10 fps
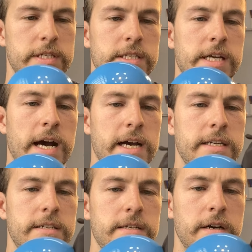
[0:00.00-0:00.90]

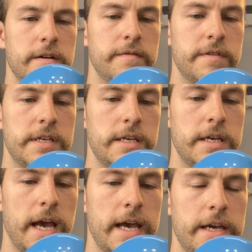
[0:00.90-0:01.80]
size of the
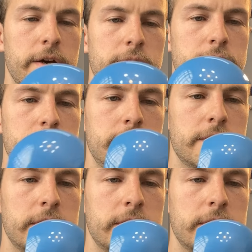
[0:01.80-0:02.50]
AYO's